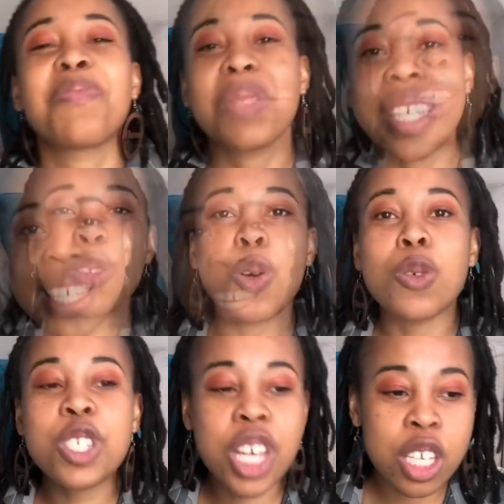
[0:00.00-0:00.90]

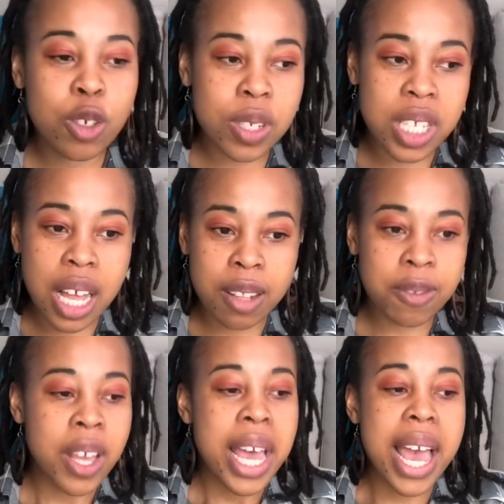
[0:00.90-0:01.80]
So check
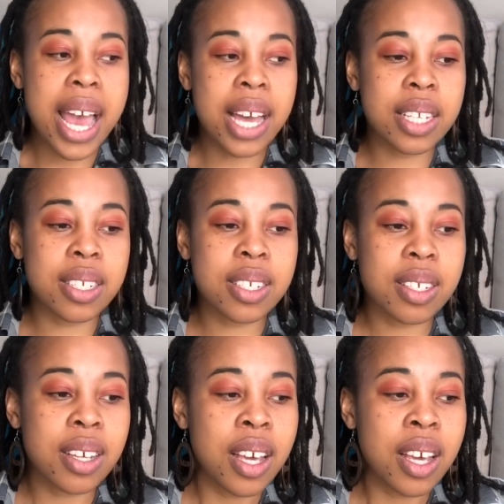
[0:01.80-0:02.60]
yourself. And